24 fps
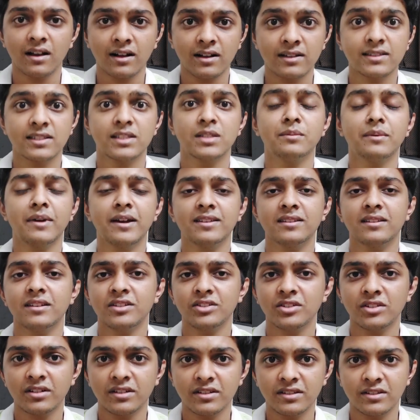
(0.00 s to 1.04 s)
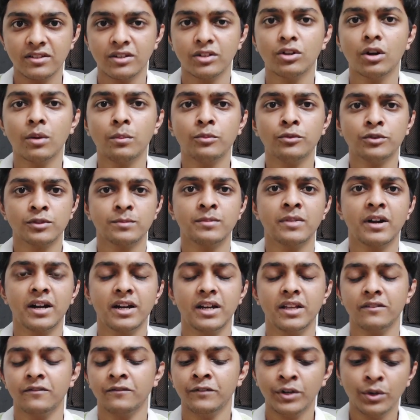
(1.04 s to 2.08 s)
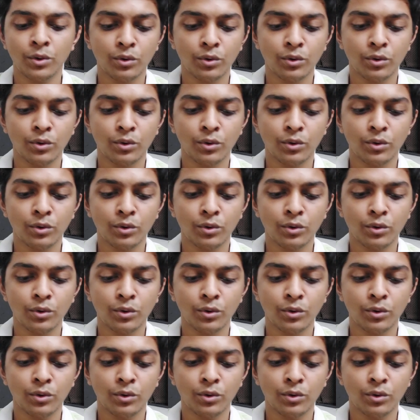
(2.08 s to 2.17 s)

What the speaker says: customization is the topmost priority. We